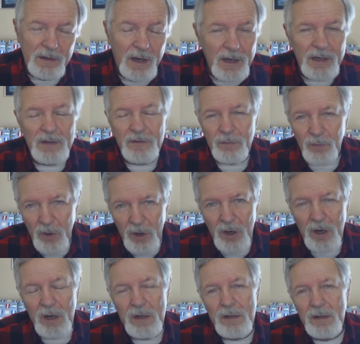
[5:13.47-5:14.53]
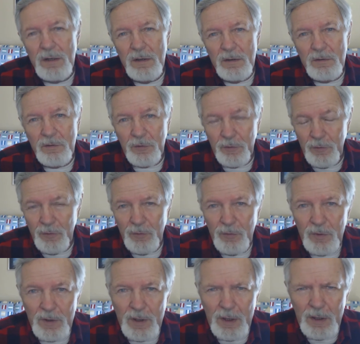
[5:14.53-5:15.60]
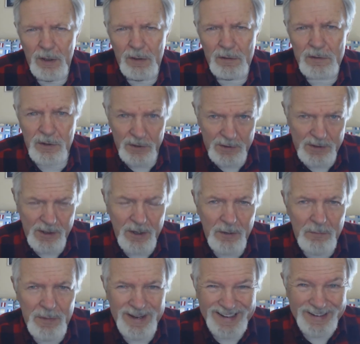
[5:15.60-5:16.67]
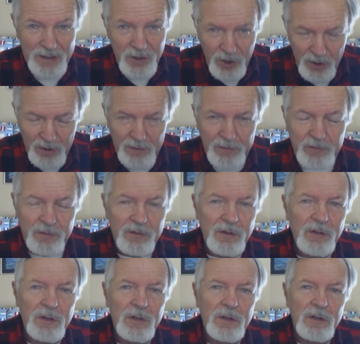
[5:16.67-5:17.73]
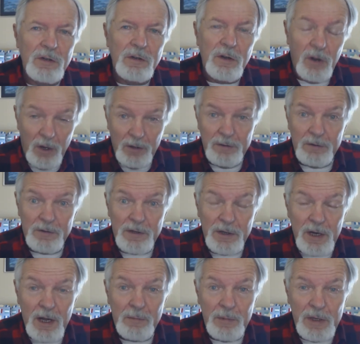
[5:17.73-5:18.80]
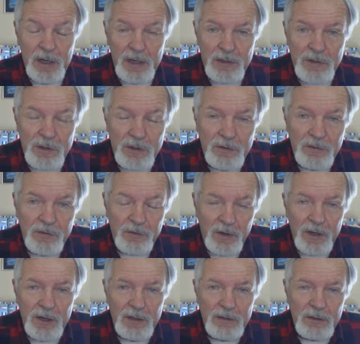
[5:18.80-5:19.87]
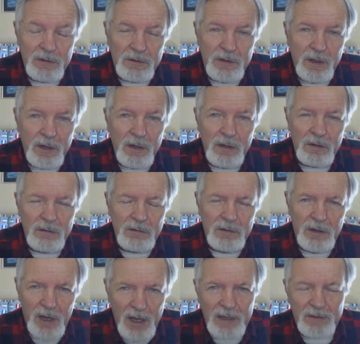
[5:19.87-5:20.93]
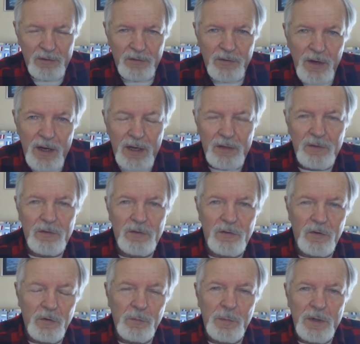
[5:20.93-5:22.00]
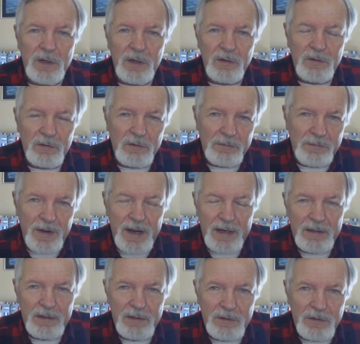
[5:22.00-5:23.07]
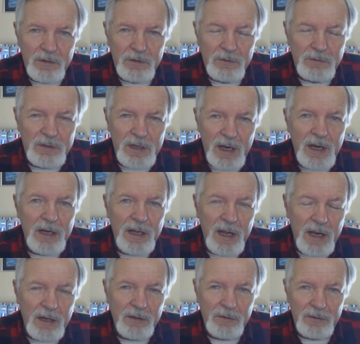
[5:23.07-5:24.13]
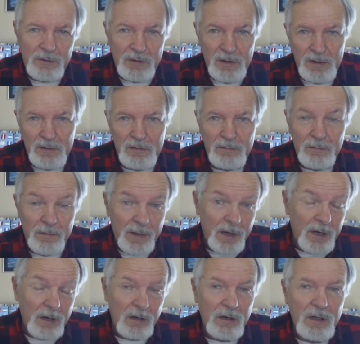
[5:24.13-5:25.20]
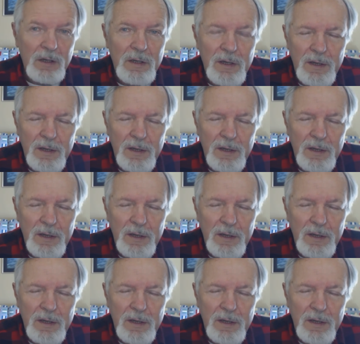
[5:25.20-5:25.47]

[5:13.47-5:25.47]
I think it's wrong to condemn and curse other denominations, saying that they're not saints just because of the fact that you can't handle their